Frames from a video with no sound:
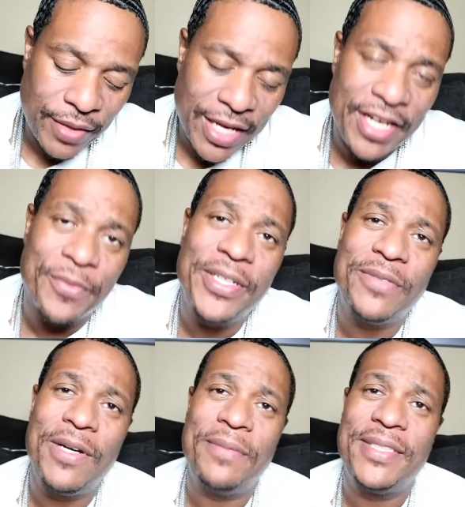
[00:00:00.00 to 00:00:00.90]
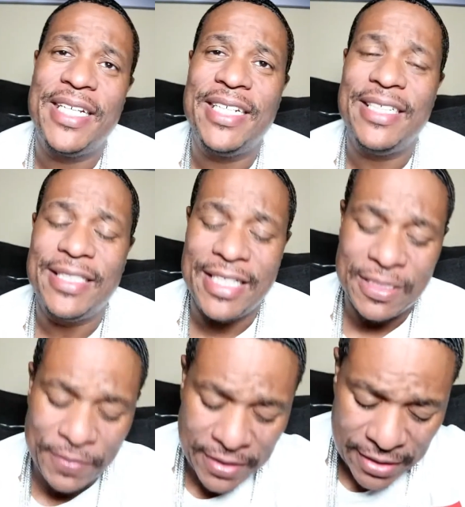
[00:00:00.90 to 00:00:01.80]
And the reason why I'm saying these things
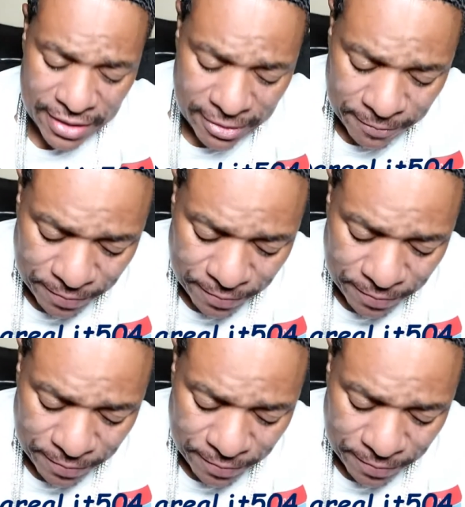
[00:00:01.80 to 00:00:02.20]
because